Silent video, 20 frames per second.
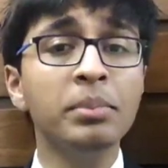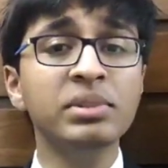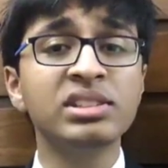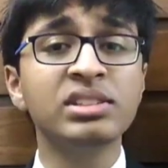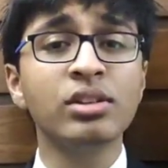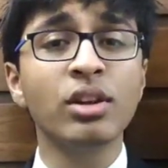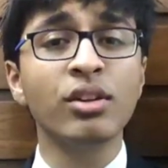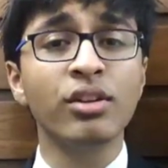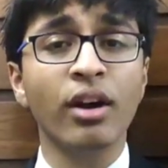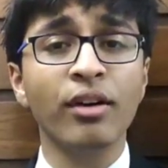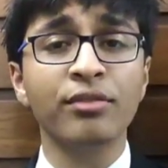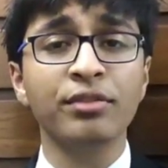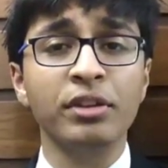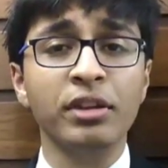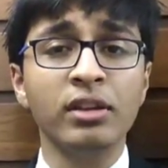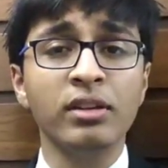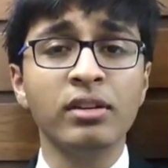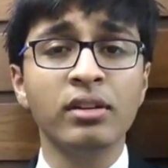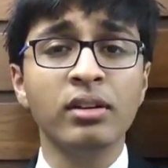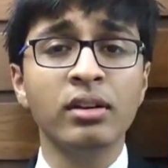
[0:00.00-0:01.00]
Mr.
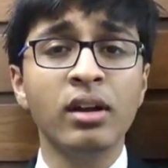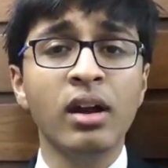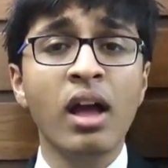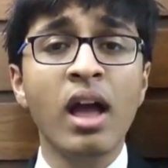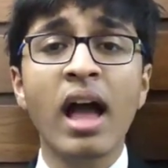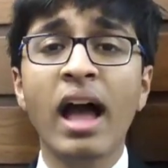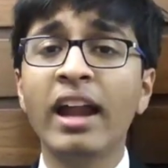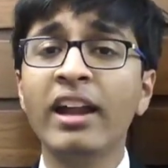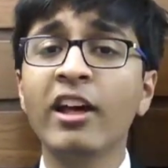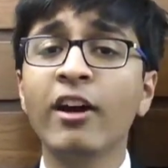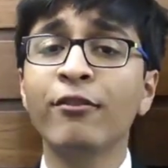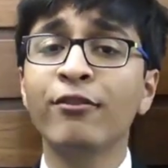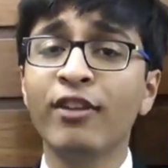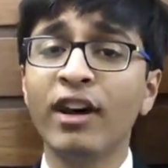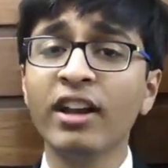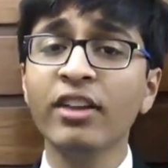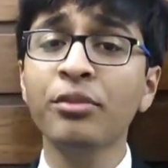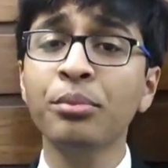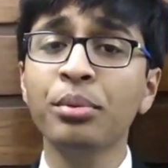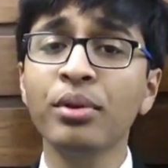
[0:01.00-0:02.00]
Rafi, and our
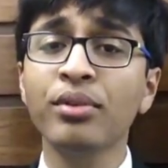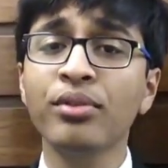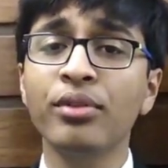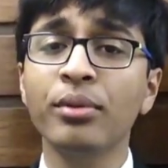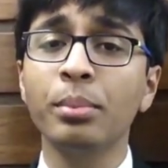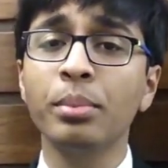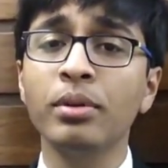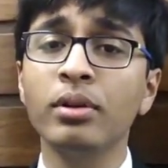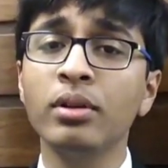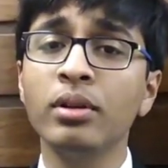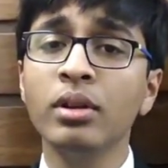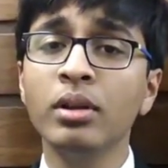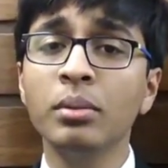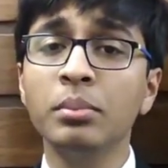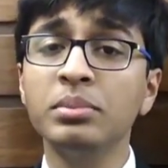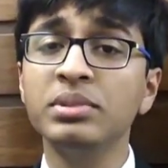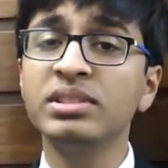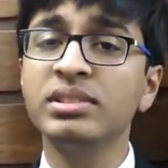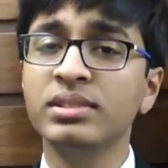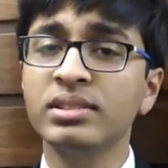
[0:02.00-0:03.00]
vice principal,
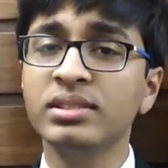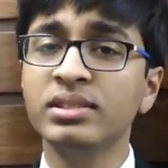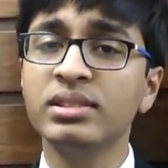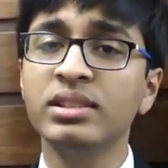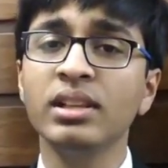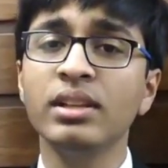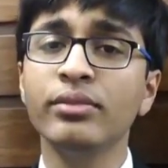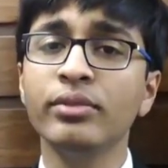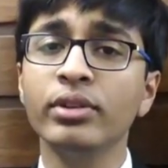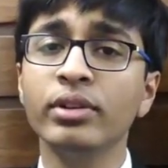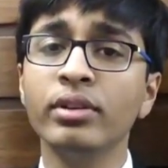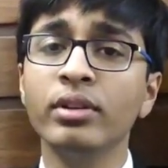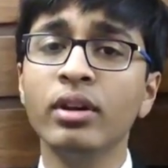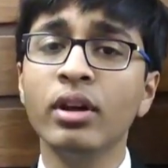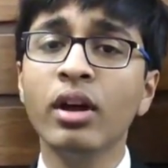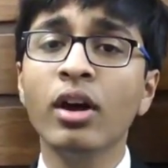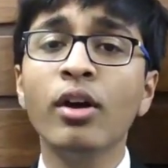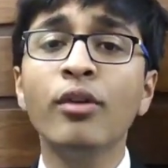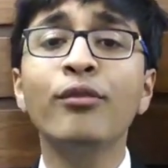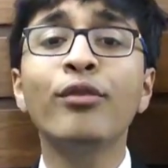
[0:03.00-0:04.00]
Mr. Stephen,
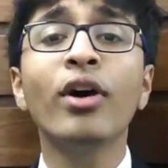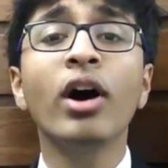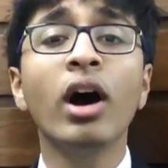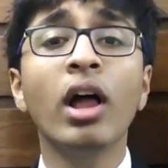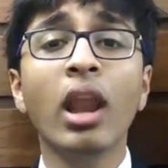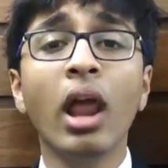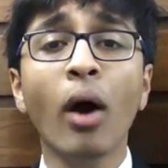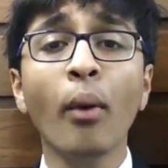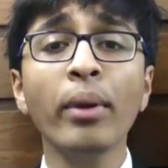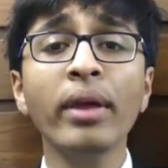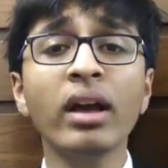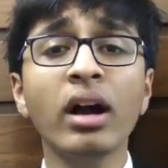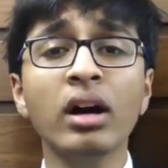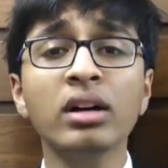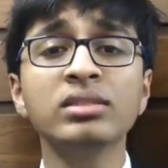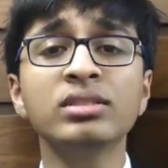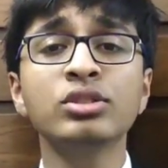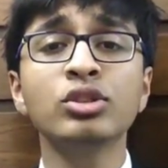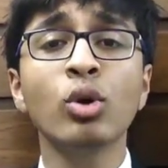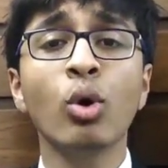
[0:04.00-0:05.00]
for allowing
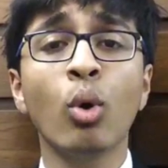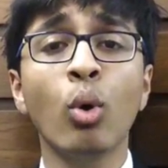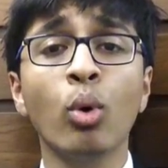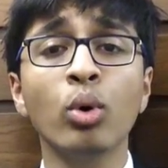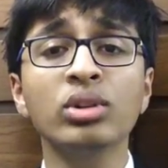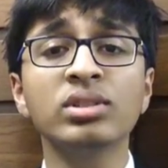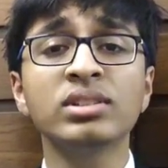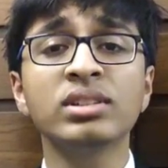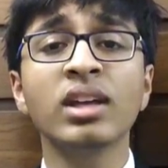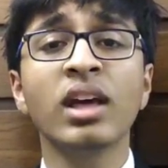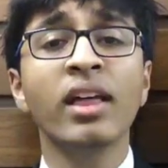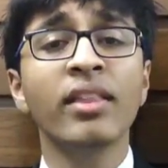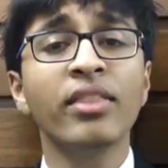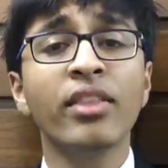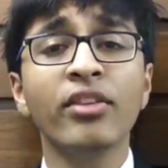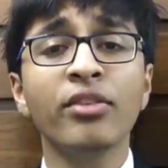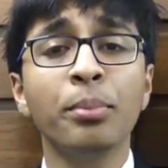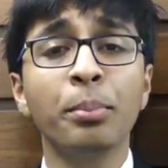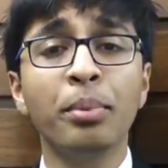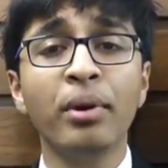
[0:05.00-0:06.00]
us to host
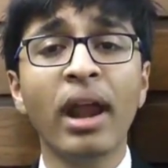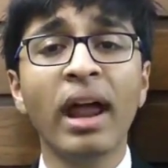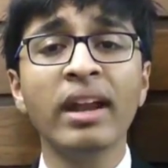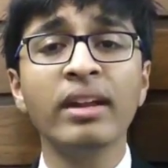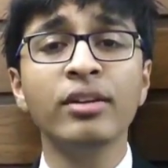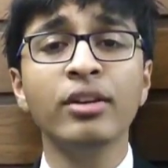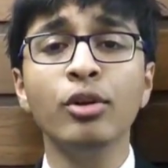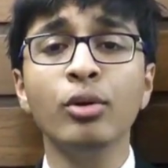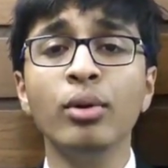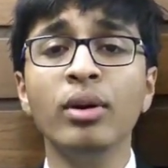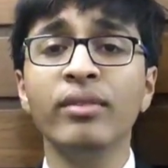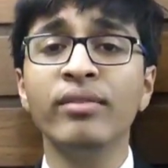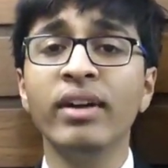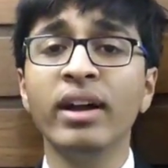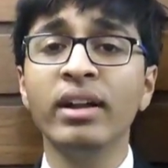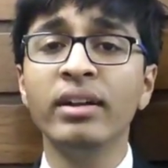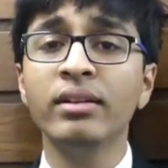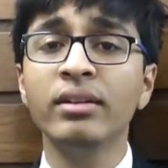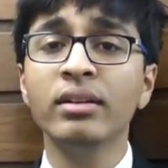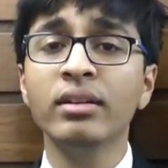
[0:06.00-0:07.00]
this brand new
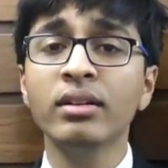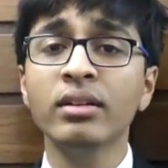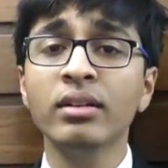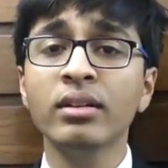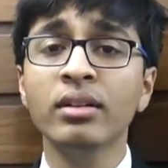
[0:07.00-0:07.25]
event.